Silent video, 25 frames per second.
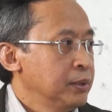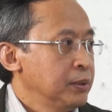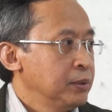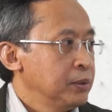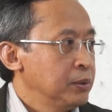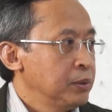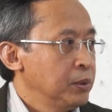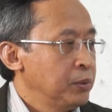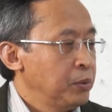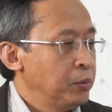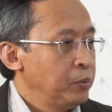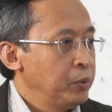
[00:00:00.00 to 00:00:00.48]

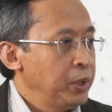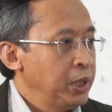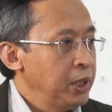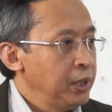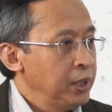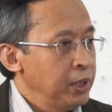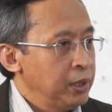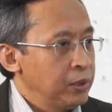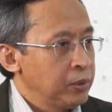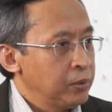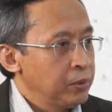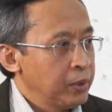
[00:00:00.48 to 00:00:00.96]
So we
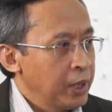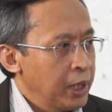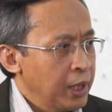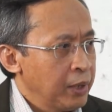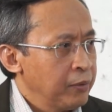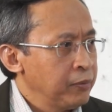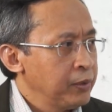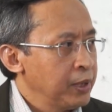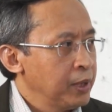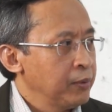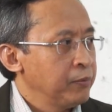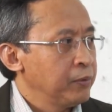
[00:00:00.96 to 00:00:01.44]
need to
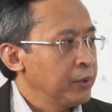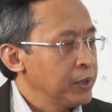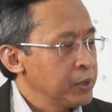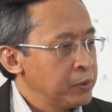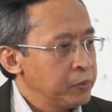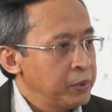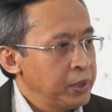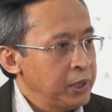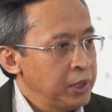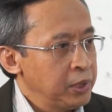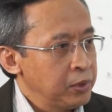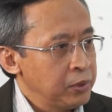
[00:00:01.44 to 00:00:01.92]
have that voice.
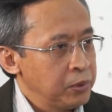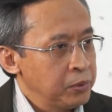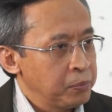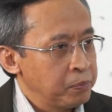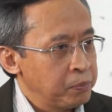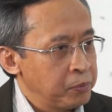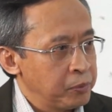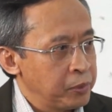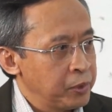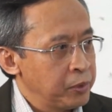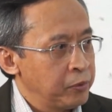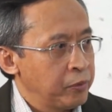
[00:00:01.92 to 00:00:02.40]
We need to
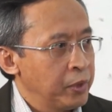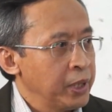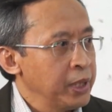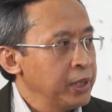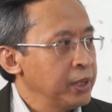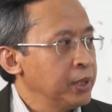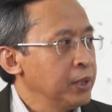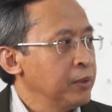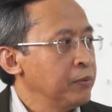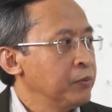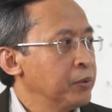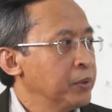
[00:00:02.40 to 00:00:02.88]

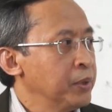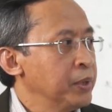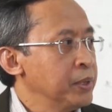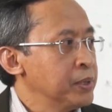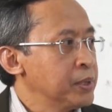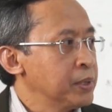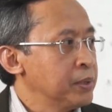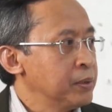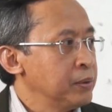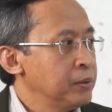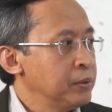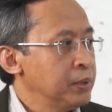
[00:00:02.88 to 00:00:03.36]
provide that
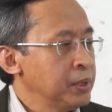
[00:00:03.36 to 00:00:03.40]
voice,